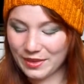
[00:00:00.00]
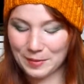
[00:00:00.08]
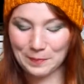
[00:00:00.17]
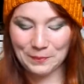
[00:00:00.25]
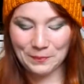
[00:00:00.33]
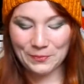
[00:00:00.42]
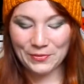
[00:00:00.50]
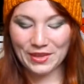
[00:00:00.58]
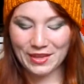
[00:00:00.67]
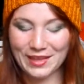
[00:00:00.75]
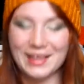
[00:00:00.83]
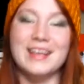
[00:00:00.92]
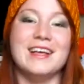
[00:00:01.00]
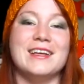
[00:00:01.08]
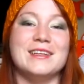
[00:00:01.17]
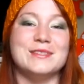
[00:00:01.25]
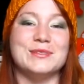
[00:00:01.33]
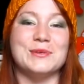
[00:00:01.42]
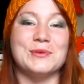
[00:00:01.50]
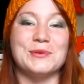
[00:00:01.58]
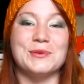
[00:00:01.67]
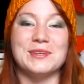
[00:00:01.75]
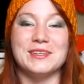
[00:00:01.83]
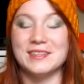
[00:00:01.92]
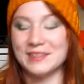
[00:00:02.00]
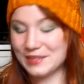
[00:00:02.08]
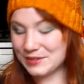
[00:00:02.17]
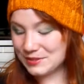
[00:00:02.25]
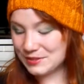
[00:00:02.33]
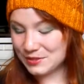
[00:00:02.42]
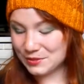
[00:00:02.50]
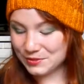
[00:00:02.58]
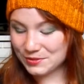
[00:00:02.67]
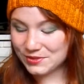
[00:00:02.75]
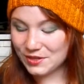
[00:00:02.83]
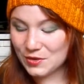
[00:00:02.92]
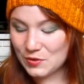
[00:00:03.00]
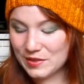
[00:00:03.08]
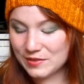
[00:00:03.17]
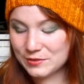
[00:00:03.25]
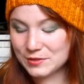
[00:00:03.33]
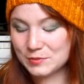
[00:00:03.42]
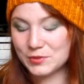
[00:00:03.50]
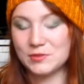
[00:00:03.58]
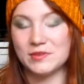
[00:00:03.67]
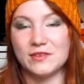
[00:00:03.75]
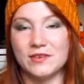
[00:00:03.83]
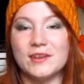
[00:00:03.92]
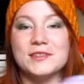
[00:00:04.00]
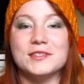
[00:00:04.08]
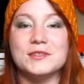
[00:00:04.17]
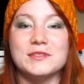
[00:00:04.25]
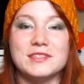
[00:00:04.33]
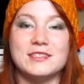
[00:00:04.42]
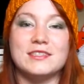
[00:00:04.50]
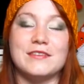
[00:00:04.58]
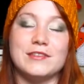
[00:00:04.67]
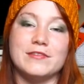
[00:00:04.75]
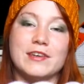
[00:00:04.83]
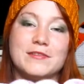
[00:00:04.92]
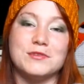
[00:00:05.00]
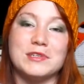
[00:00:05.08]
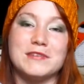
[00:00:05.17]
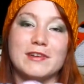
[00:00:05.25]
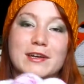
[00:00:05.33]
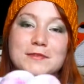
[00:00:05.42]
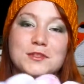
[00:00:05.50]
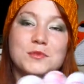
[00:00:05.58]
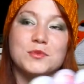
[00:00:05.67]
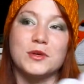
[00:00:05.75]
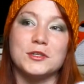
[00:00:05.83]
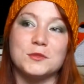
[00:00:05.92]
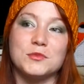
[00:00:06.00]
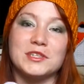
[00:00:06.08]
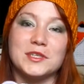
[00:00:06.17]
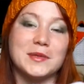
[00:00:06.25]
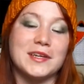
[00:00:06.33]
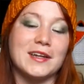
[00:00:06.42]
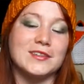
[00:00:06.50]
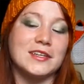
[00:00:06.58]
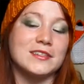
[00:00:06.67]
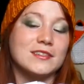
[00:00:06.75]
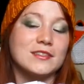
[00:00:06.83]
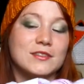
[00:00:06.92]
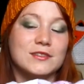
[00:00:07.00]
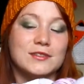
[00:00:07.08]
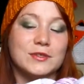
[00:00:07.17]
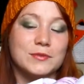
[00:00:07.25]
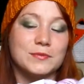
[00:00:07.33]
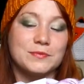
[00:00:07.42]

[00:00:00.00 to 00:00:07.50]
Yep. So there's those. Oh, and those are both also 75-25 superwash merino and nylon. So.